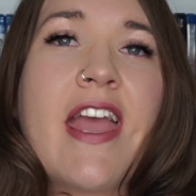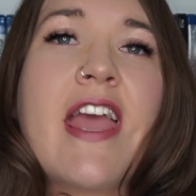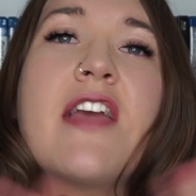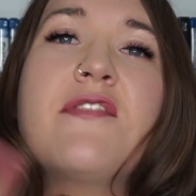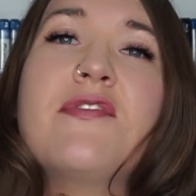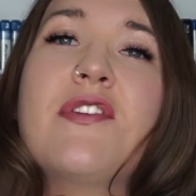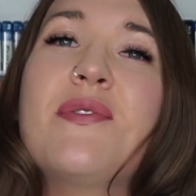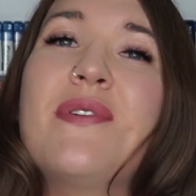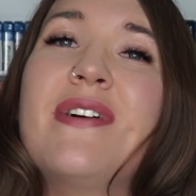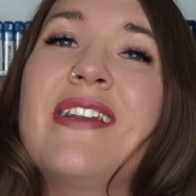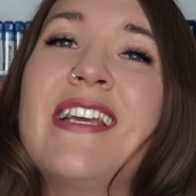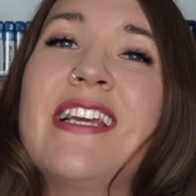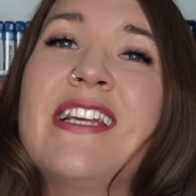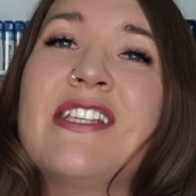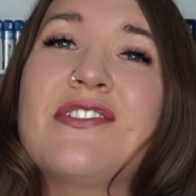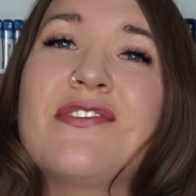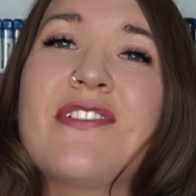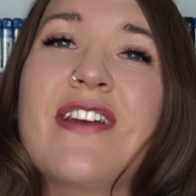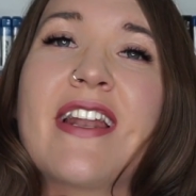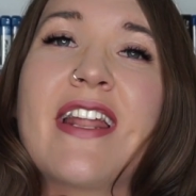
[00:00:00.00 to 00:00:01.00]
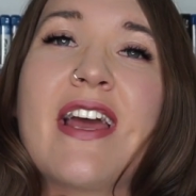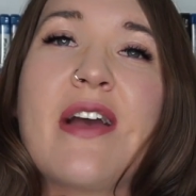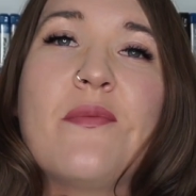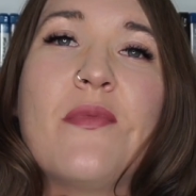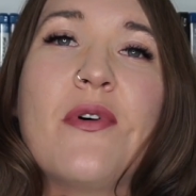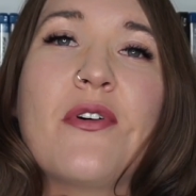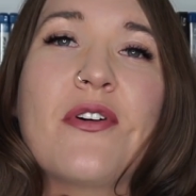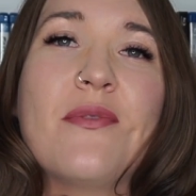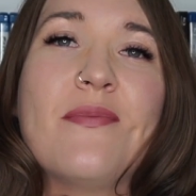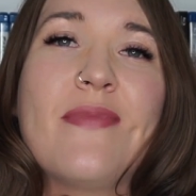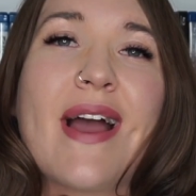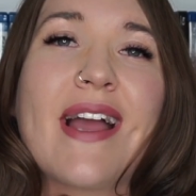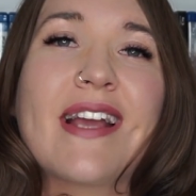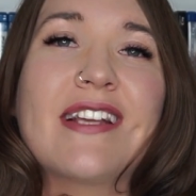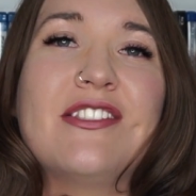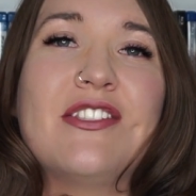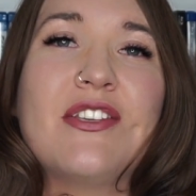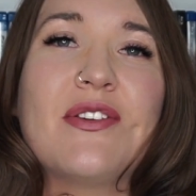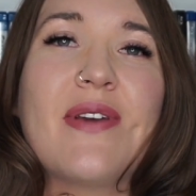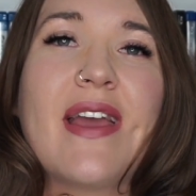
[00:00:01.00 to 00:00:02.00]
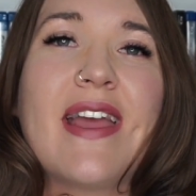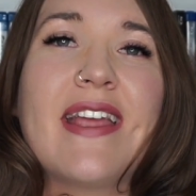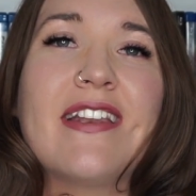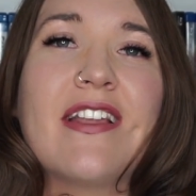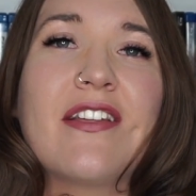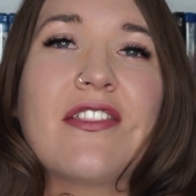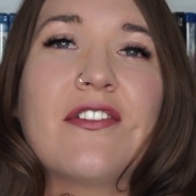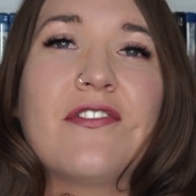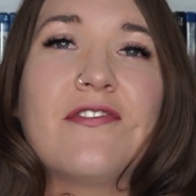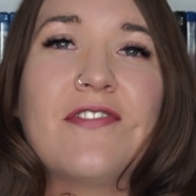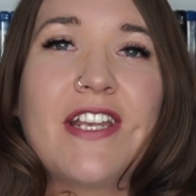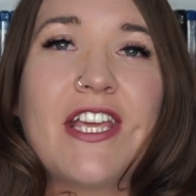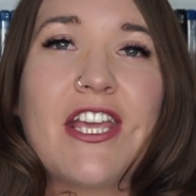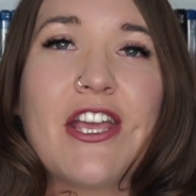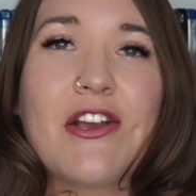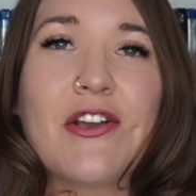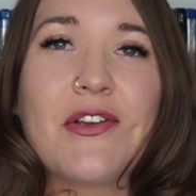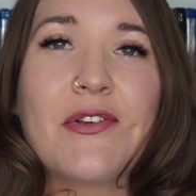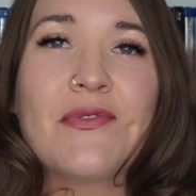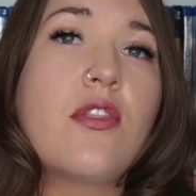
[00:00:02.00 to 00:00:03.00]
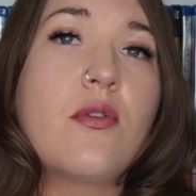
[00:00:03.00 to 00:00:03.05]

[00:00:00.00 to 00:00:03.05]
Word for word: Hey everyone, it's Rihanna and welcome back to another video.